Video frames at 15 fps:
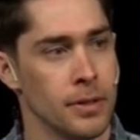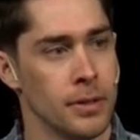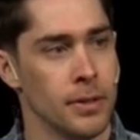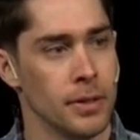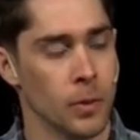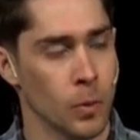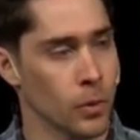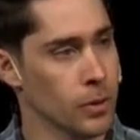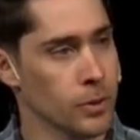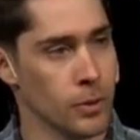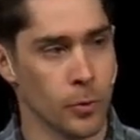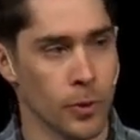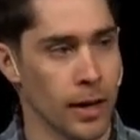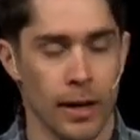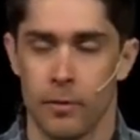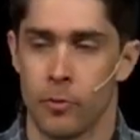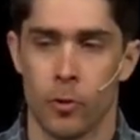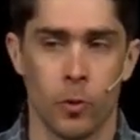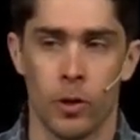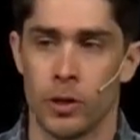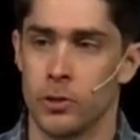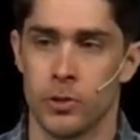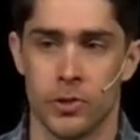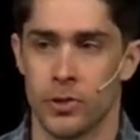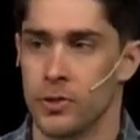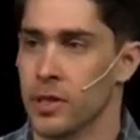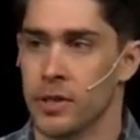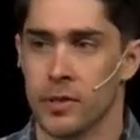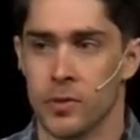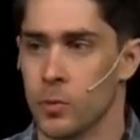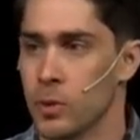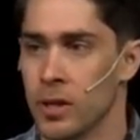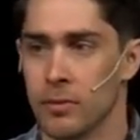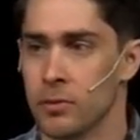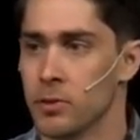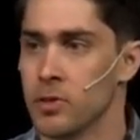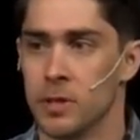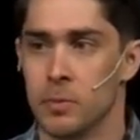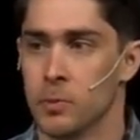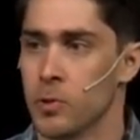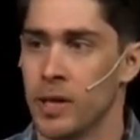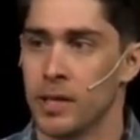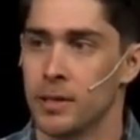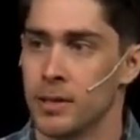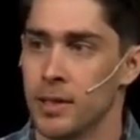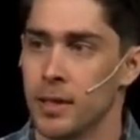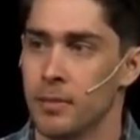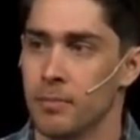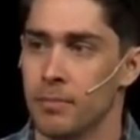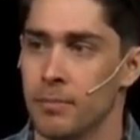in a world where everyone just does whatever seems right to them.